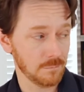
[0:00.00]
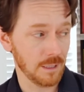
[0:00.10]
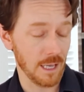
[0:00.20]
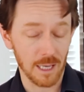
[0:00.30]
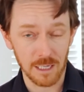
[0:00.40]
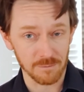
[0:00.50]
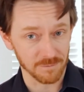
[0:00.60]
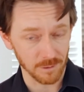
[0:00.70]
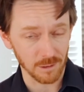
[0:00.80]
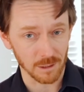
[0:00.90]
Any
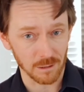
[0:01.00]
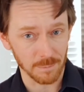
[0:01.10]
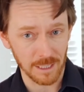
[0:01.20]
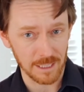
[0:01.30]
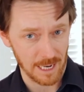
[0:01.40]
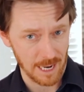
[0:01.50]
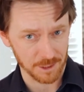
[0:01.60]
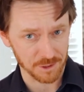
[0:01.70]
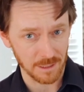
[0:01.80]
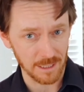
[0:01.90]
verb, any
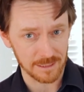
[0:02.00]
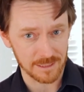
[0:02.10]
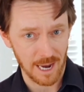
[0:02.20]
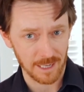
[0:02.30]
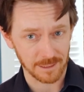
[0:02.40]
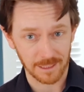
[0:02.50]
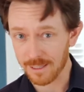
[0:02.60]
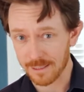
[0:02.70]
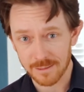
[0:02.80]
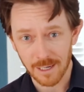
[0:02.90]
action, any tactic,
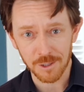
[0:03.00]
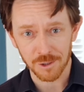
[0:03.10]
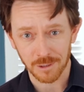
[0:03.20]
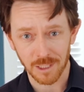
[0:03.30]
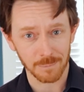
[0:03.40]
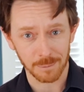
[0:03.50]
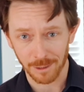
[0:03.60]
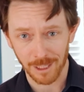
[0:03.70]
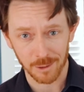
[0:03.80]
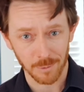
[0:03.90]
any intention can be
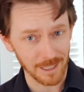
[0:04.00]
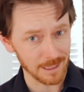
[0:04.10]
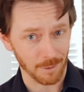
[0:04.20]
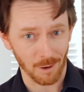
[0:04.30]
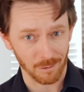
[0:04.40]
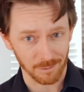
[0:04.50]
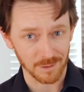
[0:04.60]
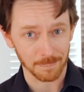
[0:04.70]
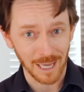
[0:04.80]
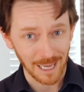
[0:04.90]
played with any part of
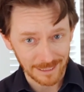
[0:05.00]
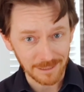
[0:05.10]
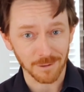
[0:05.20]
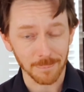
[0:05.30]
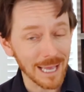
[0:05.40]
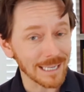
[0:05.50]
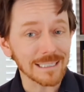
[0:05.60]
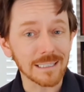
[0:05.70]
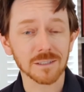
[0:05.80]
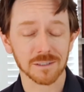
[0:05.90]
the body from
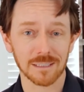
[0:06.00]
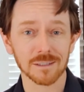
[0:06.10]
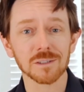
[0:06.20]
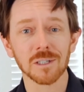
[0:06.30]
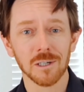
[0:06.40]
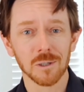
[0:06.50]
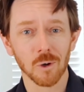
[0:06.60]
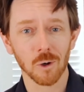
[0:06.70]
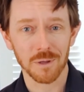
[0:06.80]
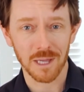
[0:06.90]
any distance
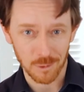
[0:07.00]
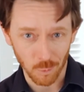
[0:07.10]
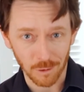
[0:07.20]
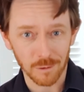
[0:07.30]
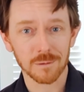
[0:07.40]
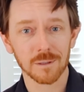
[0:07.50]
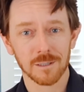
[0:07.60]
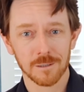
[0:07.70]
or with any word.